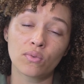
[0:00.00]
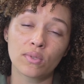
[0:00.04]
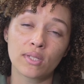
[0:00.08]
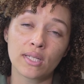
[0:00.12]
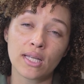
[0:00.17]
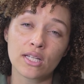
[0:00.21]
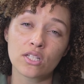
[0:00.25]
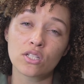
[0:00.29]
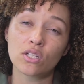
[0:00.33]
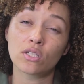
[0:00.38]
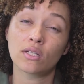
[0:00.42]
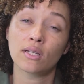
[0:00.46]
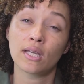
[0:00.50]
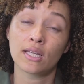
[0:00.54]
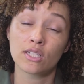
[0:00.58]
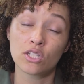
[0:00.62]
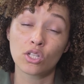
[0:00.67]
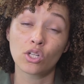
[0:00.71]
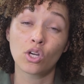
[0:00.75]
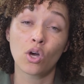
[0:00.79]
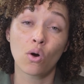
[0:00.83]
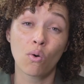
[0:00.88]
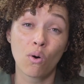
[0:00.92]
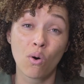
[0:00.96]
get
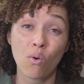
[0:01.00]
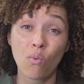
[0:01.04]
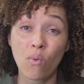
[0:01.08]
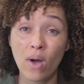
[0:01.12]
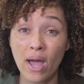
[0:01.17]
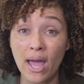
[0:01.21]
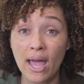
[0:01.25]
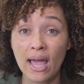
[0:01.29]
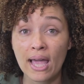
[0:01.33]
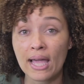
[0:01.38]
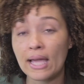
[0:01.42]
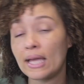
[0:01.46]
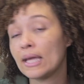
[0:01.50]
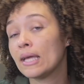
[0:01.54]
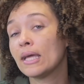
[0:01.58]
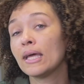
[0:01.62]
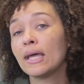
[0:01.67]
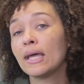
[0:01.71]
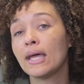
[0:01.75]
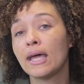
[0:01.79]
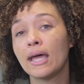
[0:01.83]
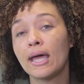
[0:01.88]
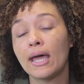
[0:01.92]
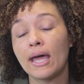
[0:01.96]
to go away.
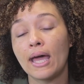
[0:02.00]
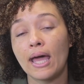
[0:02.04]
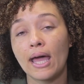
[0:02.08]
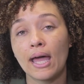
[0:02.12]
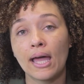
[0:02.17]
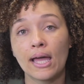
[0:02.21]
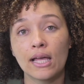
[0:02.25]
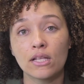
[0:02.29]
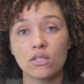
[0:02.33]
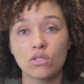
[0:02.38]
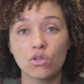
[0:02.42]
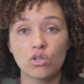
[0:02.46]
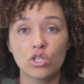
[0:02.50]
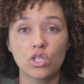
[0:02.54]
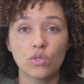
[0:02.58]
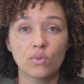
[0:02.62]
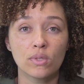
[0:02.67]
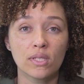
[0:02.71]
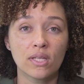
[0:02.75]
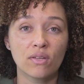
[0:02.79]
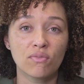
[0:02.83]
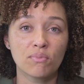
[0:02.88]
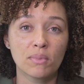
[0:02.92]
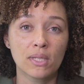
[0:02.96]
And so she
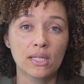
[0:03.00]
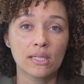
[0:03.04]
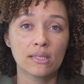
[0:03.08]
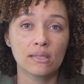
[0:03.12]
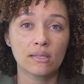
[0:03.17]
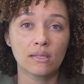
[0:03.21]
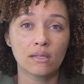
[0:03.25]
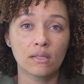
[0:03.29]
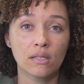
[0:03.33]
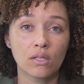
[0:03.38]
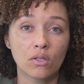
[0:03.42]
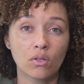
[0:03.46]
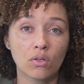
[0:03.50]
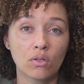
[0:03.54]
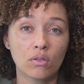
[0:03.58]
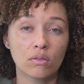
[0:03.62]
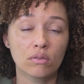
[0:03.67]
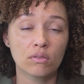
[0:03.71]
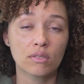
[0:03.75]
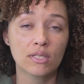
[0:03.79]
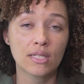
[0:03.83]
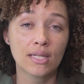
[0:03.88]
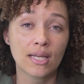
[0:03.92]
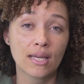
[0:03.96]
would give me
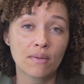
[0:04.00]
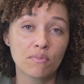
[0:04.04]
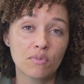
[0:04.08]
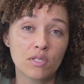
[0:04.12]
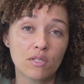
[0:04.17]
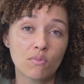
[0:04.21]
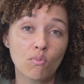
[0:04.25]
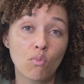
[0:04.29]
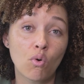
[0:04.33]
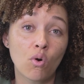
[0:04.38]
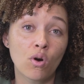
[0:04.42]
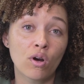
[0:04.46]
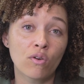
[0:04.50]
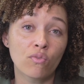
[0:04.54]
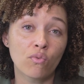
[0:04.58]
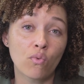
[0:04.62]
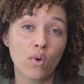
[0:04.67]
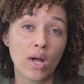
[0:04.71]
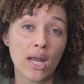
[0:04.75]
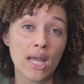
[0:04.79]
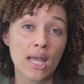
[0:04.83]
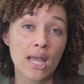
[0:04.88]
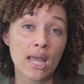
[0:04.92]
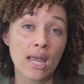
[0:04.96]
little tips more of
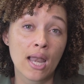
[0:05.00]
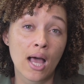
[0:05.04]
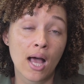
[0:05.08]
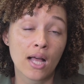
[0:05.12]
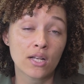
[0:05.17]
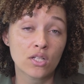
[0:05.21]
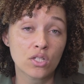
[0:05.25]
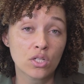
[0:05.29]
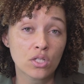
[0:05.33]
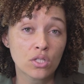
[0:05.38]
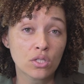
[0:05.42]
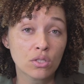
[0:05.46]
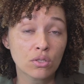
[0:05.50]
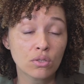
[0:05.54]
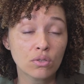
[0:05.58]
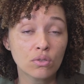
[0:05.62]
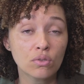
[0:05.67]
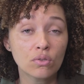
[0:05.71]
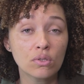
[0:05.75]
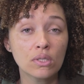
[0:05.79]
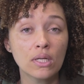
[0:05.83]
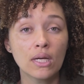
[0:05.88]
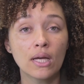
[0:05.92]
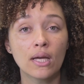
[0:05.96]
what not to
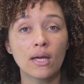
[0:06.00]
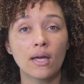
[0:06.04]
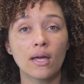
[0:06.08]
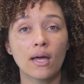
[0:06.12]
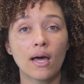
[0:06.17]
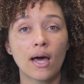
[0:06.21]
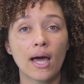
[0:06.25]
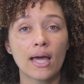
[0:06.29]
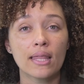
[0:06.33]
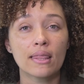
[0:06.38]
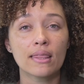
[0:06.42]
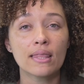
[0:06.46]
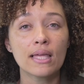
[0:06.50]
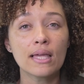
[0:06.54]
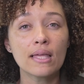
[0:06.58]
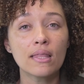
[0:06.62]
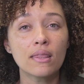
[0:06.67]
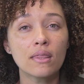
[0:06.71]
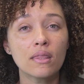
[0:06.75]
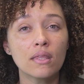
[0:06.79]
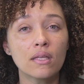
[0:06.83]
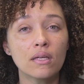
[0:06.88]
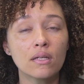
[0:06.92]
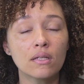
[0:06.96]
do. I think
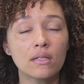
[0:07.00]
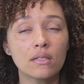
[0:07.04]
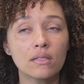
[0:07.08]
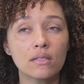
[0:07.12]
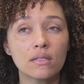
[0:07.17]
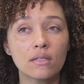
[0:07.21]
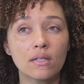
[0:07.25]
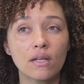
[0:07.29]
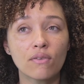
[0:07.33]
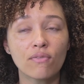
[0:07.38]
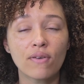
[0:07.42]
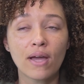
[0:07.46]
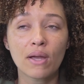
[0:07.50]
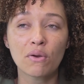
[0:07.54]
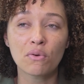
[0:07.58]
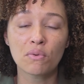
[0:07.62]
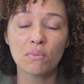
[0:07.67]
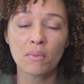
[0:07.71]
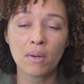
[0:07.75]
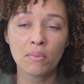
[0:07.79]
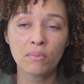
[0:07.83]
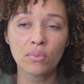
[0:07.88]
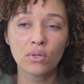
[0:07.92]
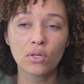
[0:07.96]
if I
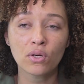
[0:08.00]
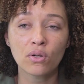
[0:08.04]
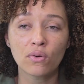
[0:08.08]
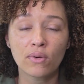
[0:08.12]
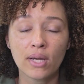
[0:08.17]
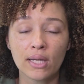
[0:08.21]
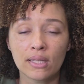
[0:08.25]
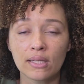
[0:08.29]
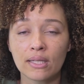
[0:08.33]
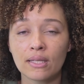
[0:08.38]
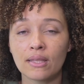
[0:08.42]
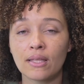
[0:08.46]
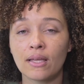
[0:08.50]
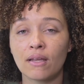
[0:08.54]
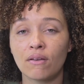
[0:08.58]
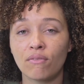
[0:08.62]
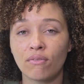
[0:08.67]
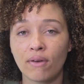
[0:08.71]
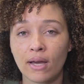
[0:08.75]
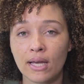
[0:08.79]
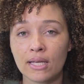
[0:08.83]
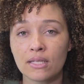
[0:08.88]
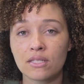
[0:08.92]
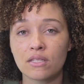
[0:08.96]
remember correctly, the
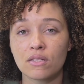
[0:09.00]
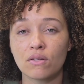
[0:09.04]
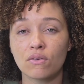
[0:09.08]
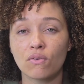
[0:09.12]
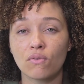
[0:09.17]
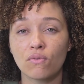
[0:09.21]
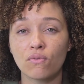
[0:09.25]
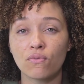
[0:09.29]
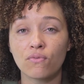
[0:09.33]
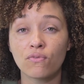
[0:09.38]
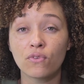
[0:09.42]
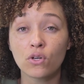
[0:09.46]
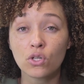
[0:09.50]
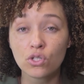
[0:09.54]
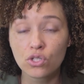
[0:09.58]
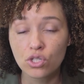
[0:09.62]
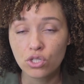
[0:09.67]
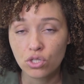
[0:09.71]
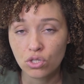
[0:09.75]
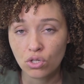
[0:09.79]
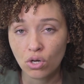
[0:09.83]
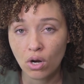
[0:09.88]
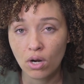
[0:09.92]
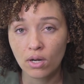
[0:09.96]
advice
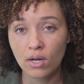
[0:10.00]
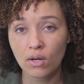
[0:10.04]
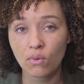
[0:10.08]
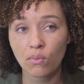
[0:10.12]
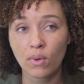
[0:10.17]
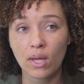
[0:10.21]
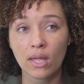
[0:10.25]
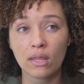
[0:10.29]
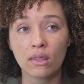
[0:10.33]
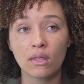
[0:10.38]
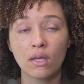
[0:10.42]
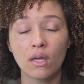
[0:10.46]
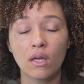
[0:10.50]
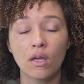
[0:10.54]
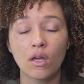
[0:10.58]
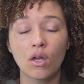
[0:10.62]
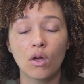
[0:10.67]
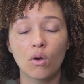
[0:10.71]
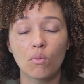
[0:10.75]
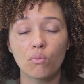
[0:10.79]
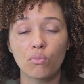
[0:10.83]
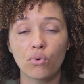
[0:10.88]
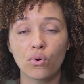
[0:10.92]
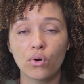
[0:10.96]
first started with
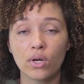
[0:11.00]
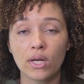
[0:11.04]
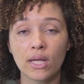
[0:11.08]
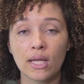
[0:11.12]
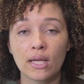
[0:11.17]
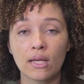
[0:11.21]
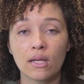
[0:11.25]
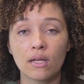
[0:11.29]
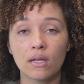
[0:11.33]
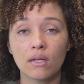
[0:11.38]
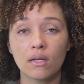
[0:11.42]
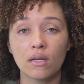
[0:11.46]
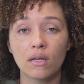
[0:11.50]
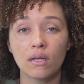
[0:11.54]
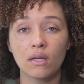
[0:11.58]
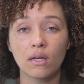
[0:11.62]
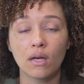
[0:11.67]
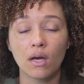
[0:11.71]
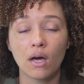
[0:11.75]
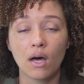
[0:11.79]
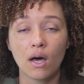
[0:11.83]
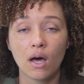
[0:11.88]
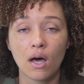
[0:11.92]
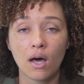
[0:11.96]
putting
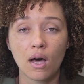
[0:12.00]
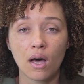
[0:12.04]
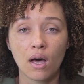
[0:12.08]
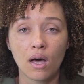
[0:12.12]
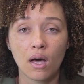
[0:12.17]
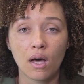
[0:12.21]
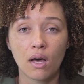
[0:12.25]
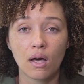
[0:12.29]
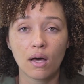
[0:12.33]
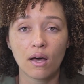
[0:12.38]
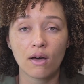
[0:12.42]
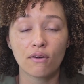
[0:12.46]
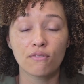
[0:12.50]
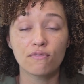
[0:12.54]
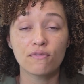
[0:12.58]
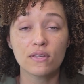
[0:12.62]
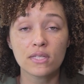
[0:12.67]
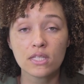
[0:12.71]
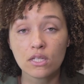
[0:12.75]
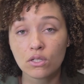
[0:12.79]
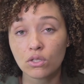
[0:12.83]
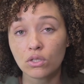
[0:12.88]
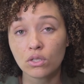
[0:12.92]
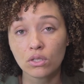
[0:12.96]
a
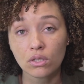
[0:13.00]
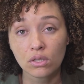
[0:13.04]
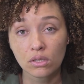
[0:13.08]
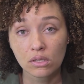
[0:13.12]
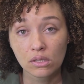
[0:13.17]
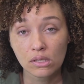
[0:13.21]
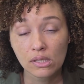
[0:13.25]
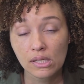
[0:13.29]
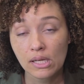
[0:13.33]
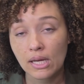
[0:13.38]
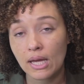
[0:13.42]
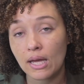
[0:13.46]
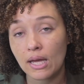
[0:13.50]
physical